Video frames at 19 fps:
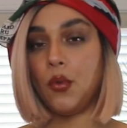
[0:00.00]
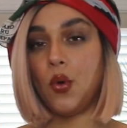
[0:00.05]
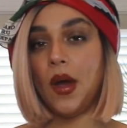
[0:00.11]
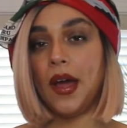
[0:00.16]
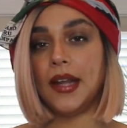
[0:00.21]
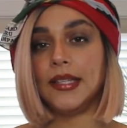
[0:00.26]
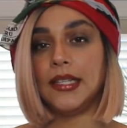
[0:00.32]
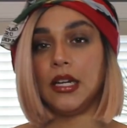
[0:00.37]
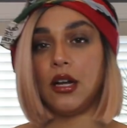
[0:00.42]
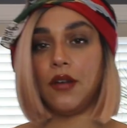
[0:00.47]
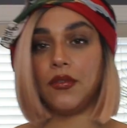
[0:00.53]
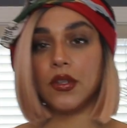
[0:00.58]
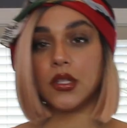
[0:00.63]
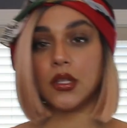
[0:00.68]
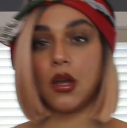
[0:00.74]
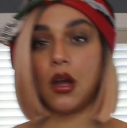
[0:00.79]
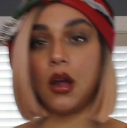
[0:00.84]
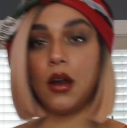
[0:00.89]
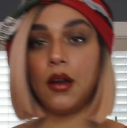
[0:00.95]
go ahead and take off the
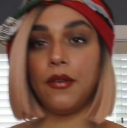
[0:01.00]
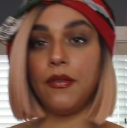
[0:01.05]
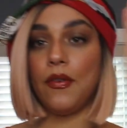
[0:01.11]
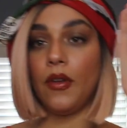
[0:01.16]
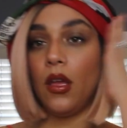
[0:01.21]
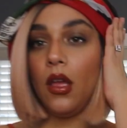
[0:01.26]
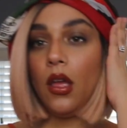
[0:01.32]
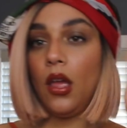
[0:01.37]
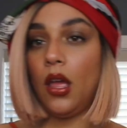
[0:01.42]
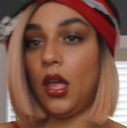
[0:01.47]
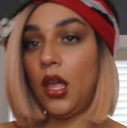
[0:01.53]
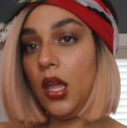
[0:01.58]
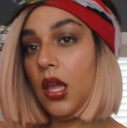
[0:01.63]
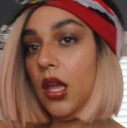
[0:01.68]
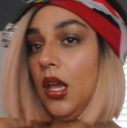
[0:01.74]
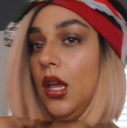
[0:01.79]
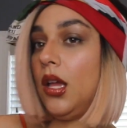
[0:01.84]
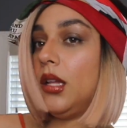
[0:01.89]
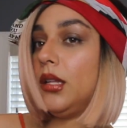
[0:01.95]
scarf
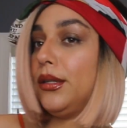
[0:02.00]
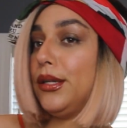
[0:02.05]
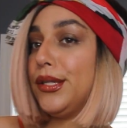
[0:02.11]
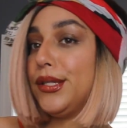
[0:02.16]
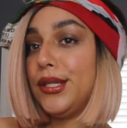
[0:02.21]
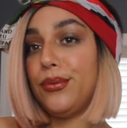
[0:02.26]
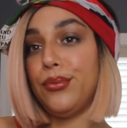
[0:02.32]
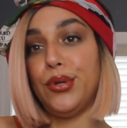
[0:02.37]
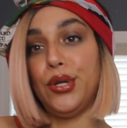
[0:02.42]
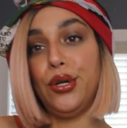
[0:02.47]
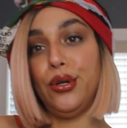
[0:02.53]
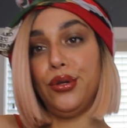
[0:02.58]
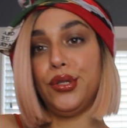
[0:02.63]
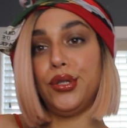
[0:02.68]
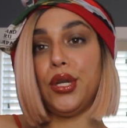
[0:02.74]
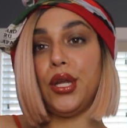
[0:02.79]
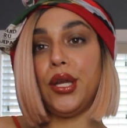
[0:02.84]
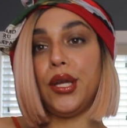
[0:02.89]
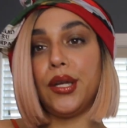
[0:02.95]
and let's see what it
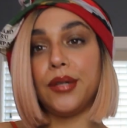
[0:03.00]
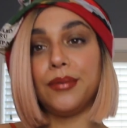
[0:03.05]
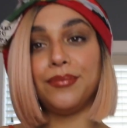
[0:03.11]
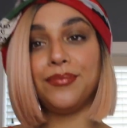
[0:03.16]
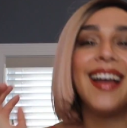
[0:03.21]
looks like.